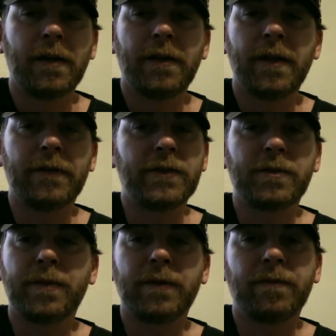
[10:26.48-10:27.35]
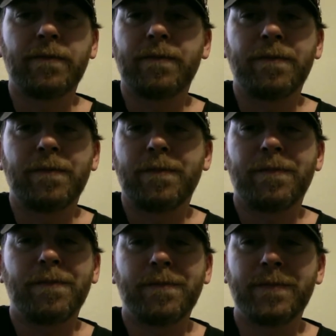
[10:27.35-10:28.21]
I've just been
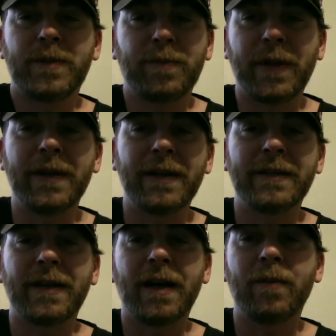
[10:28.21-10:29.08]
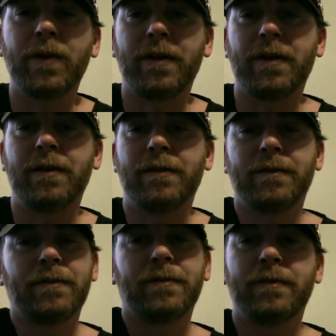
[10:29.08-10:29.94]
spending time with it.
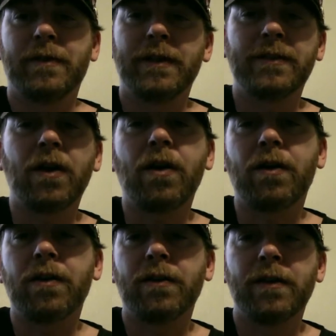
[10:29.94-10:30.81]
That's all.